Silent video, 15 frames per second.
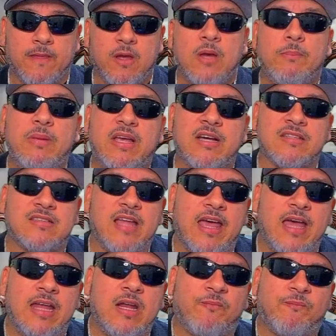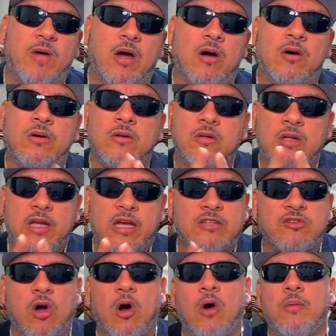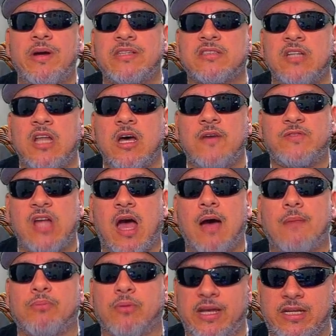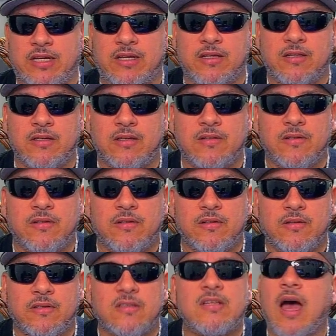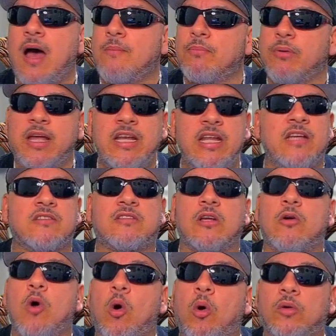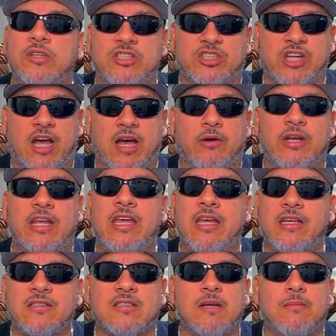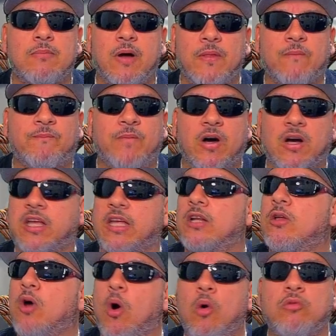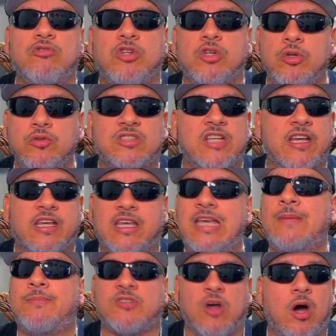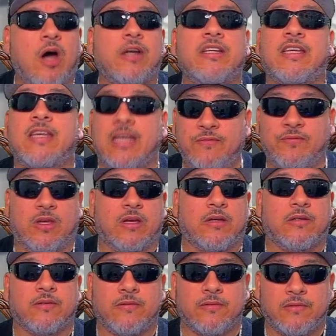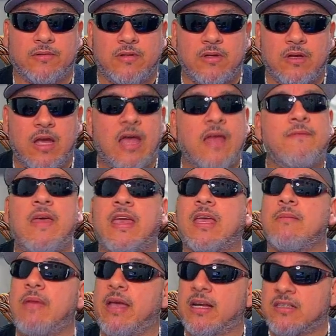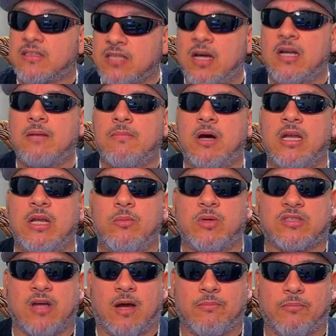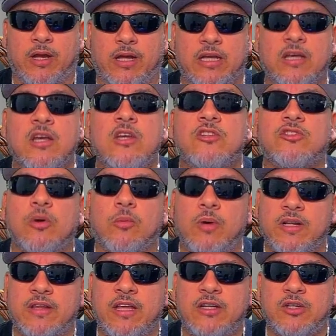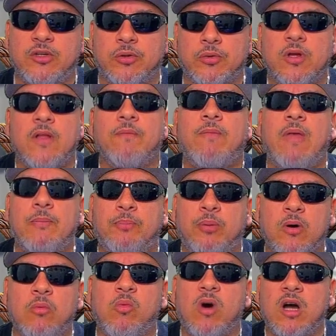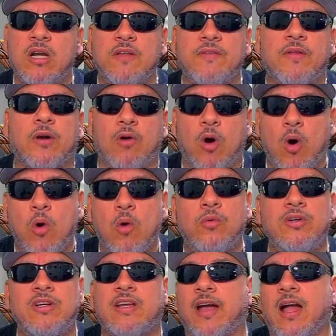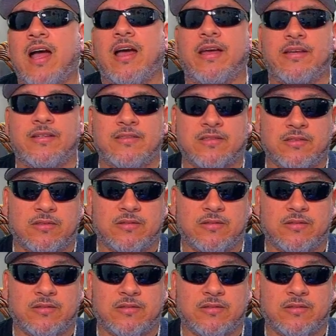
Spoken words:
Because the NFL has always loved Tom Brady. Tom Brady is the golden child. He is the motherfucking gold goose that keeps on giving. And they can make a ton of money with Tom Brady. So what do? They put one of their own guys,